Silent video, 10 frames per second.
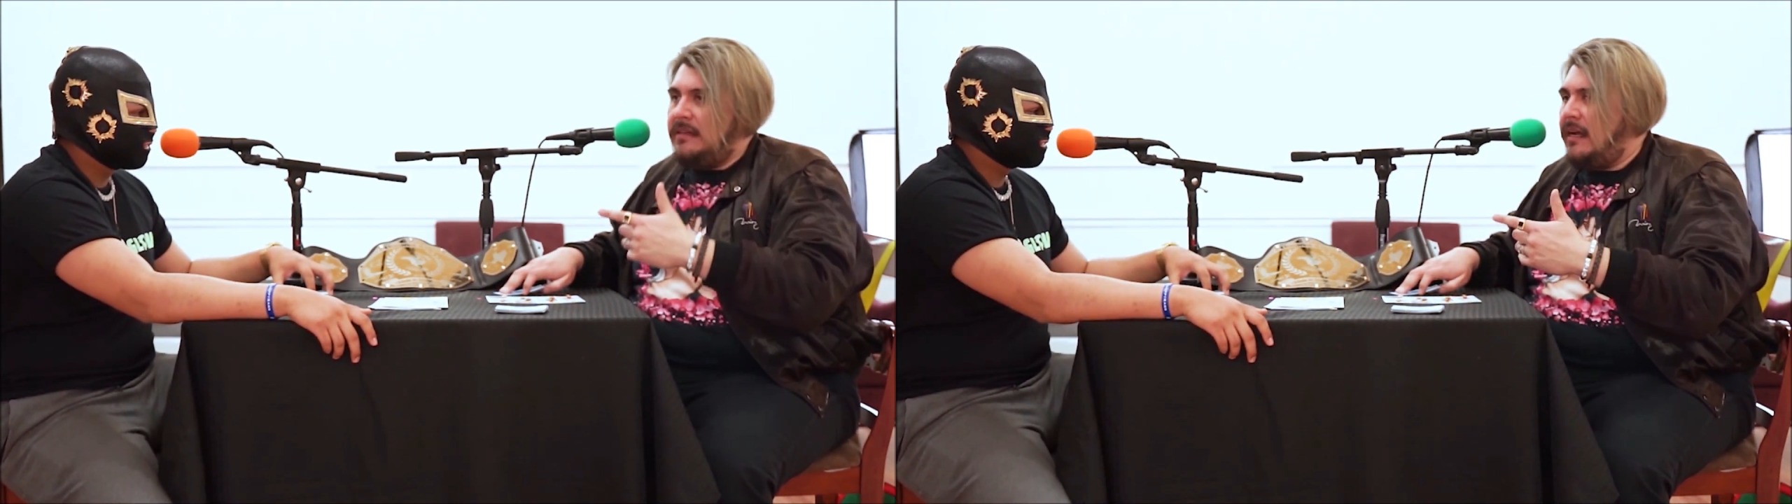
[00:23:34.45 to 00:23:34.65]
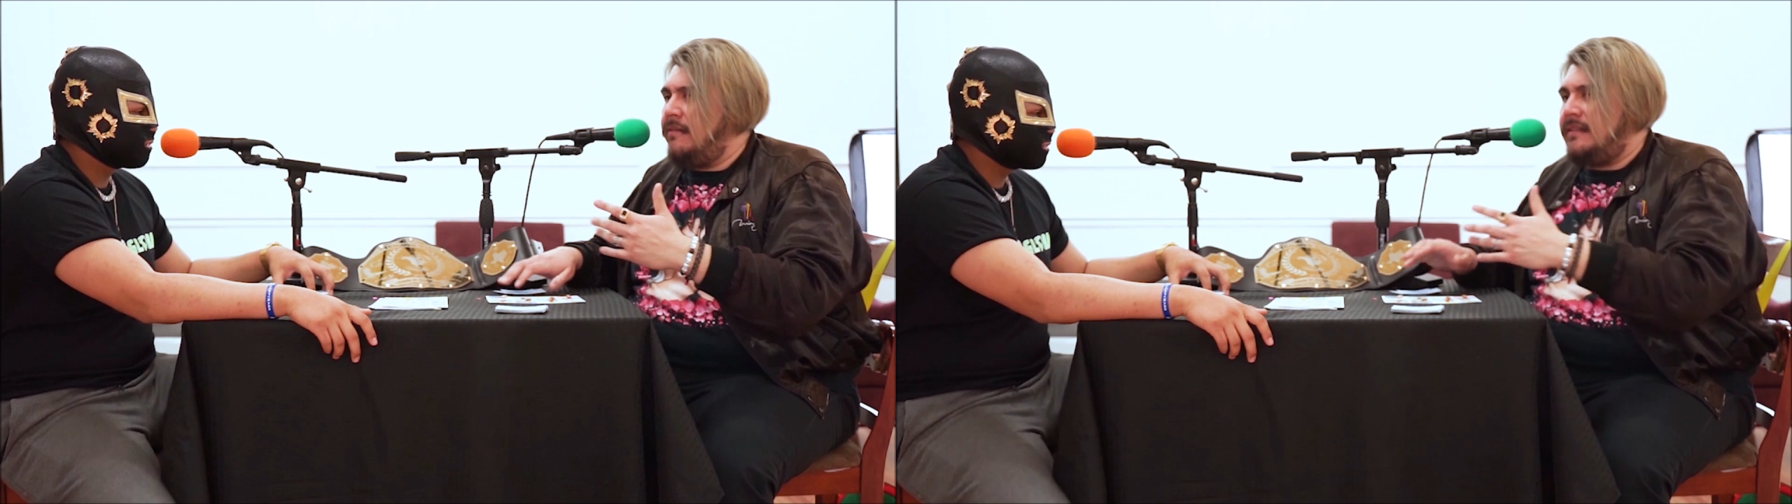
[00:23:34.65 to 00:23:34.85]

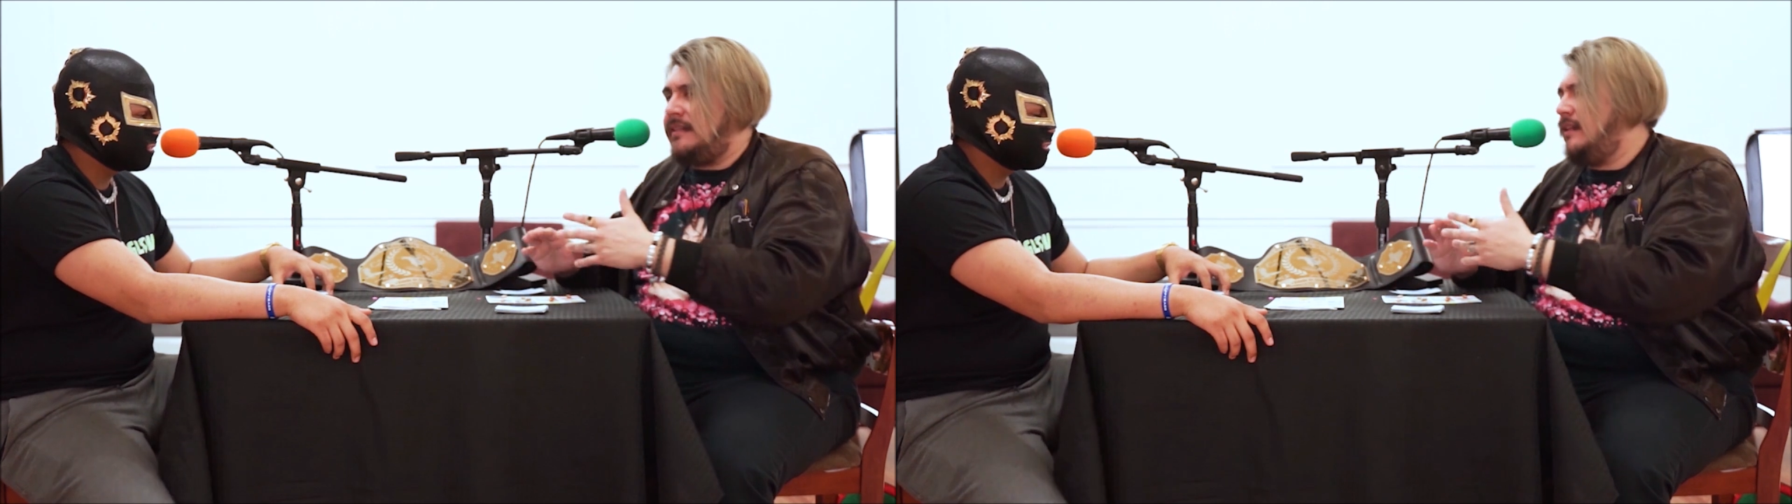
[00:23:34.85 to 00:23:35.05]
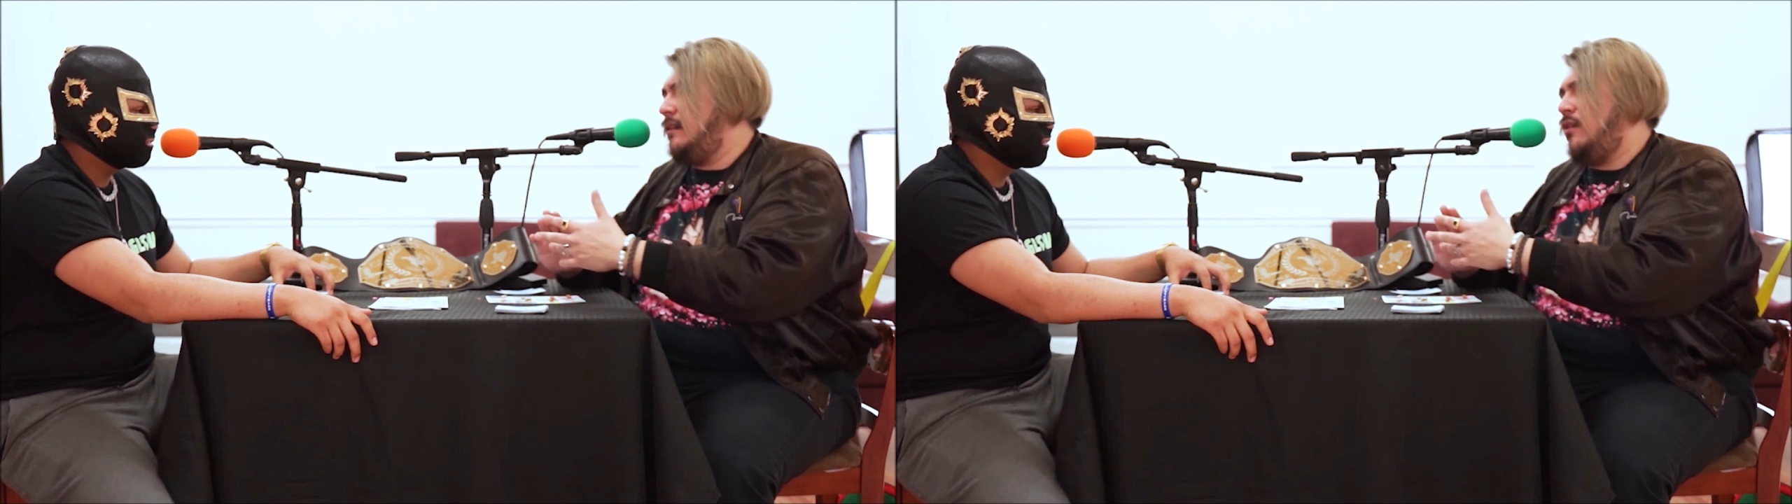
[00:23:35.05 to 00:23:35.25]
and
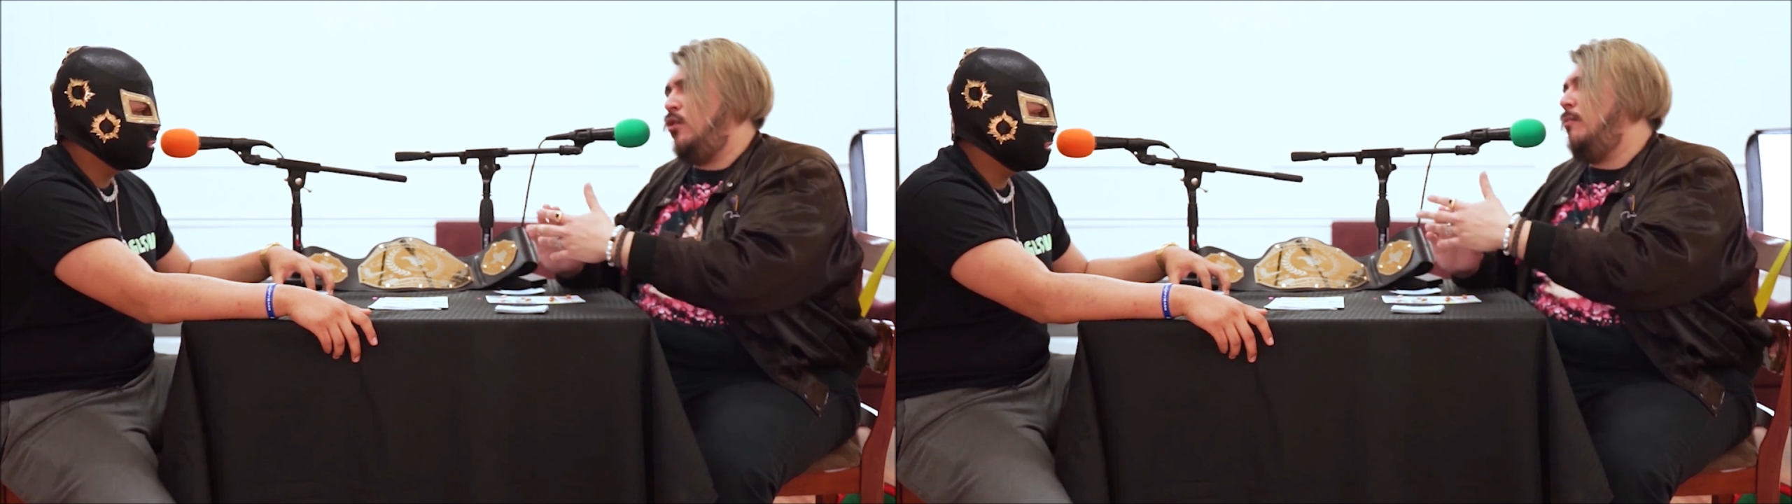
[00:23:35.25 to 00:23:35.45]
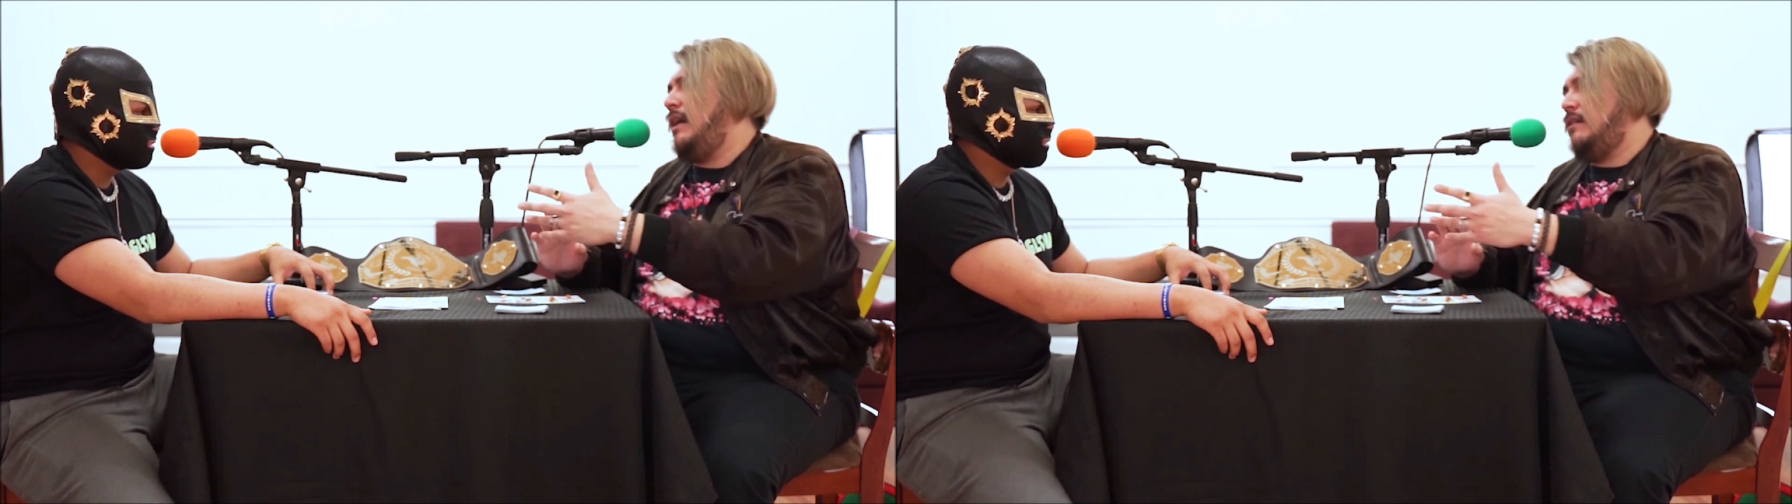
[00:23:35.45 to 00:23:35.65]
obviously they're
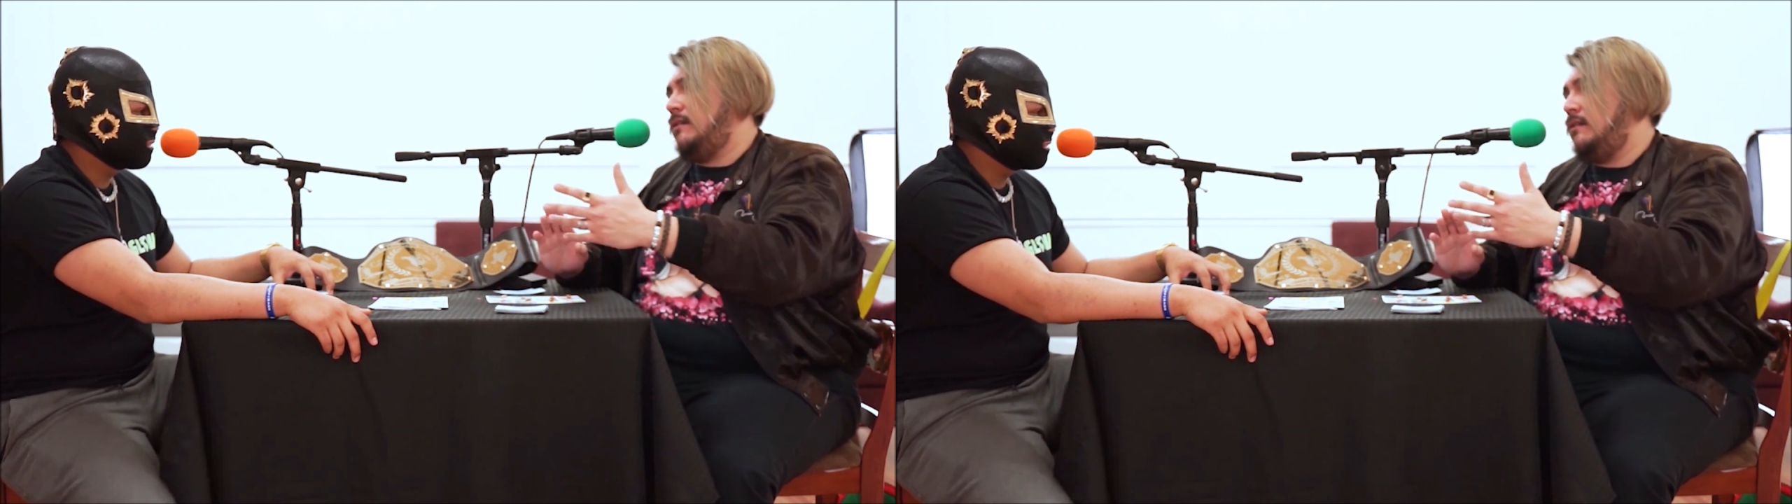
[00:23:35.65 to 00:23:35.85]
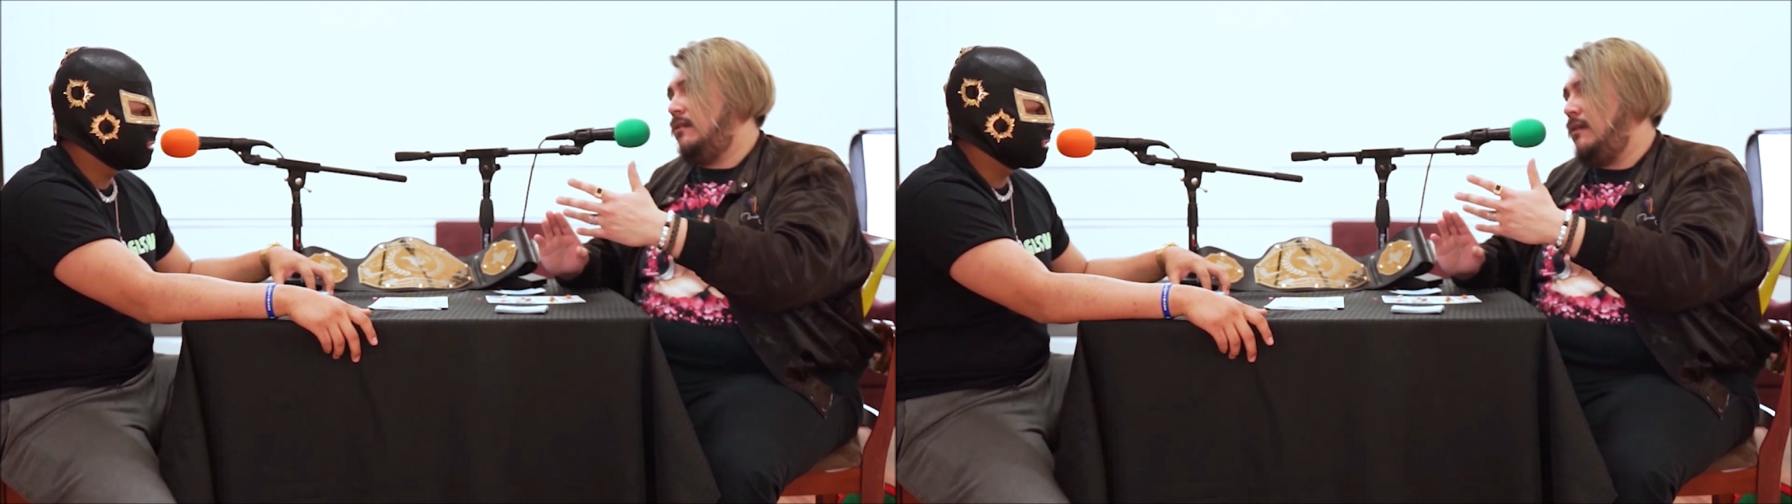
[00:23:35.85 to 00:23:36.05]
homages,
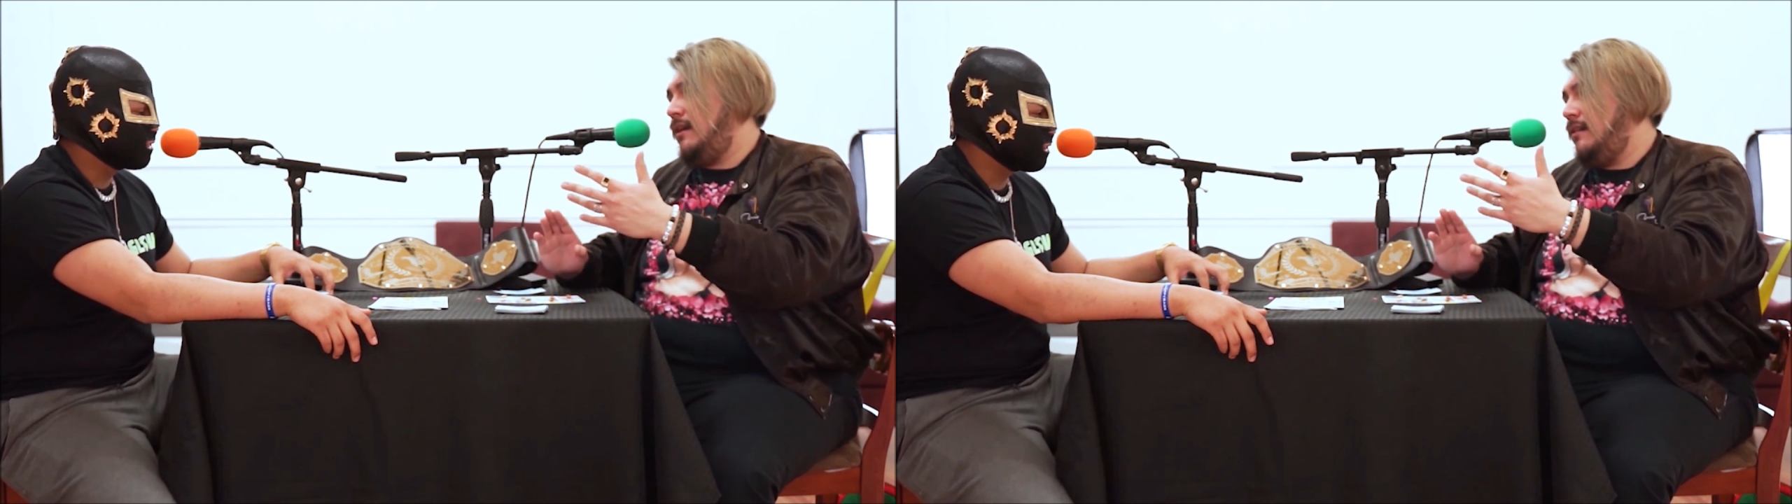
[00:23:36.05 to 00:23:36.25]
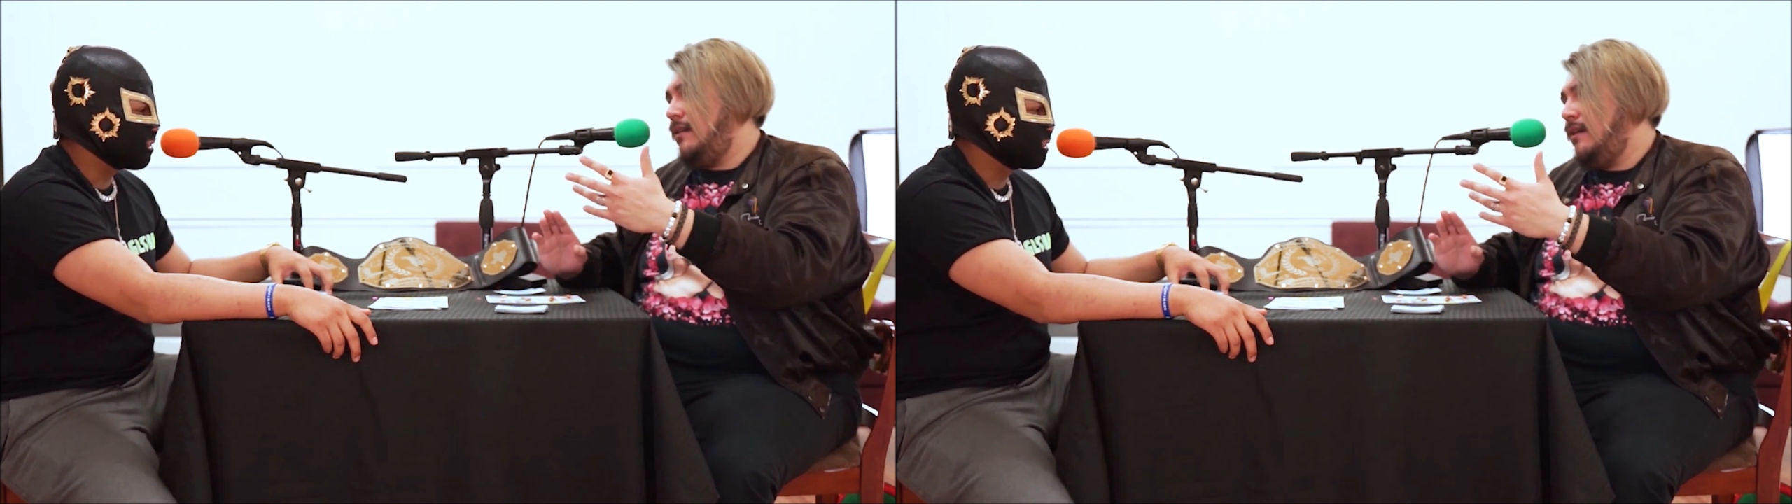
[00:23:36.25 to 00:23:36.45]
right? Yeah.